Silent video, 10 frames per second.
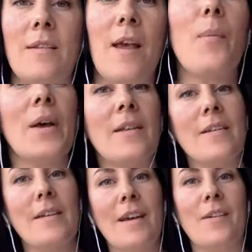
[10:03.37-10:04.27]

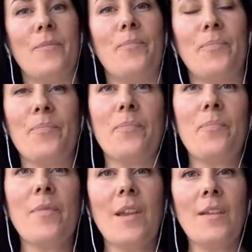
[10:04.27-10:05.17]
happen
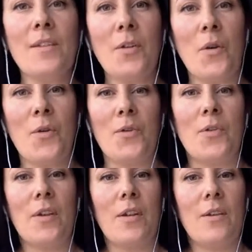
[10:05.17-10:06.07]
So
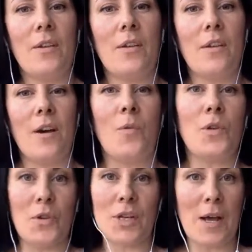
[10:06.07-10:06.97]
I
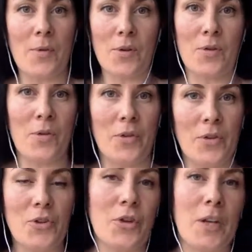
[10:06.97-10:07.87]
want you to come along on
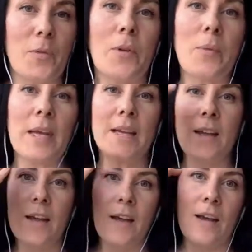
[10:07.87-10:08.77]
the journey with me
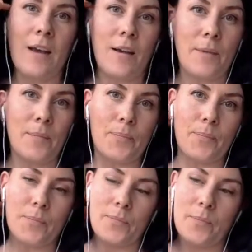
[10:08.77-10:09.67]

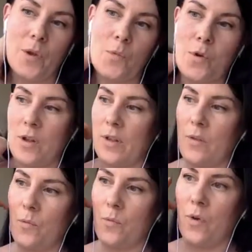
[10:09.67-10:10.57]
while
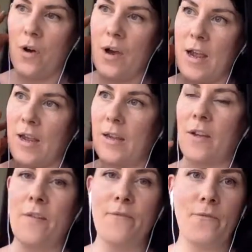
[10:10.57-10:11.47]
I
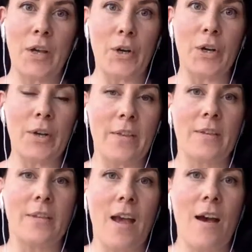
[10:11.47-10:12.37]
figure
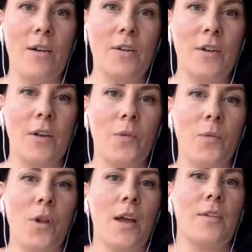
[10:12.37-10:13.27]
this out,
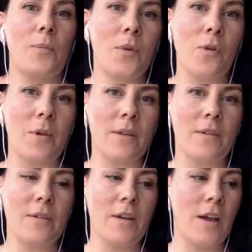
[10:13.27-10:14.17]
while I
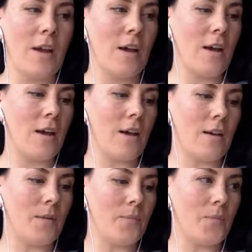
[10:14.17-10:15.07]
experiment,
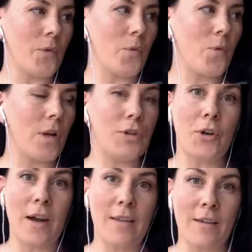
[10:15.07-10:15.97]
while I
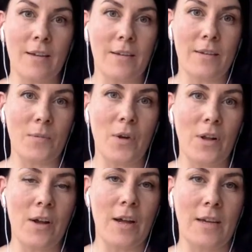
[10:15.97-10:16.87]
try things,
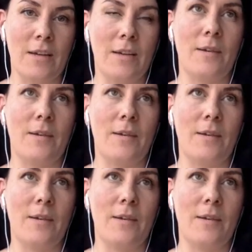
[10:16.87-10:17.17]
while I